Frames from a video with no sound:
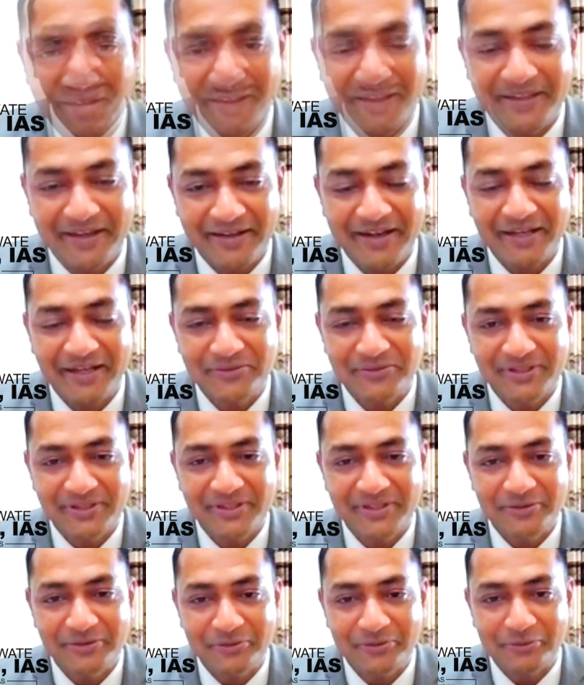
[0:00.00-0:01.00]
they are
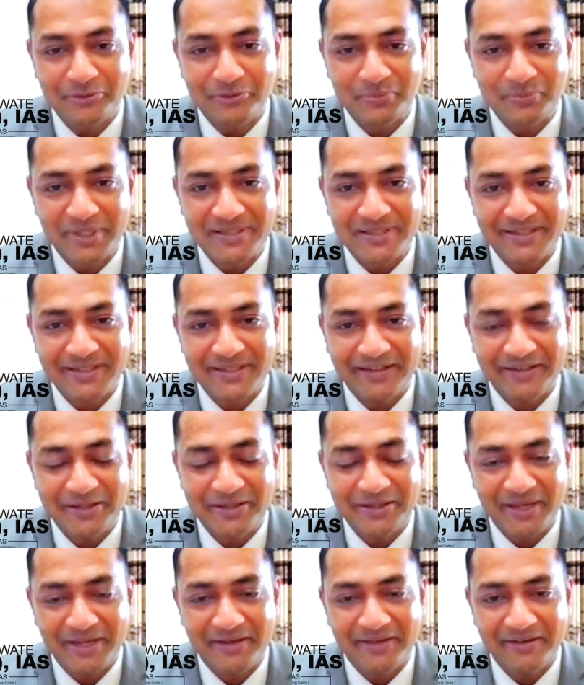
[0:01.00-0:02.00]
actually your course mates and
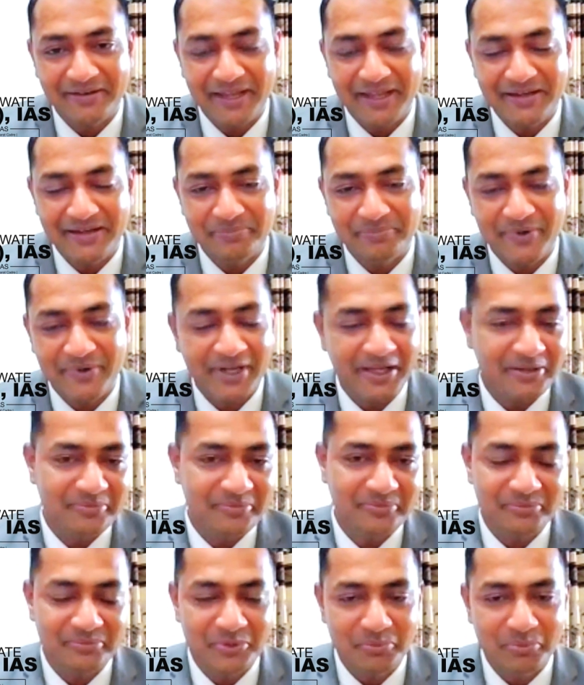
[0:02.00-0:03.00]
they make
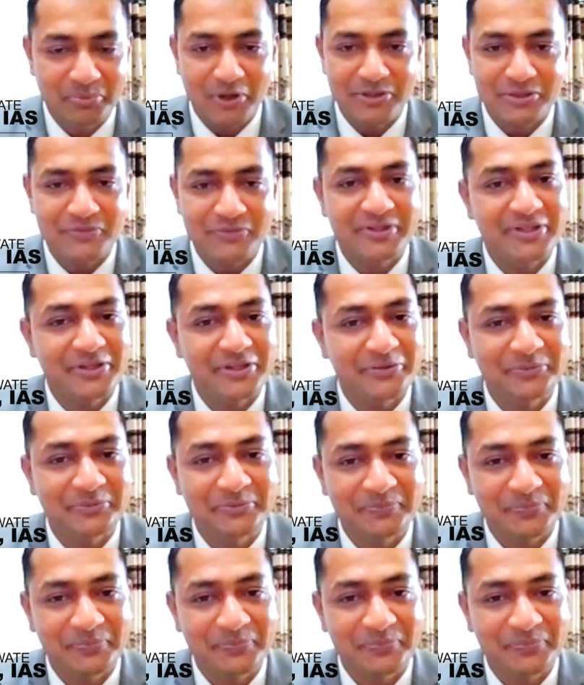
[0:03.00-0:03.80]
lifetime bonds with you.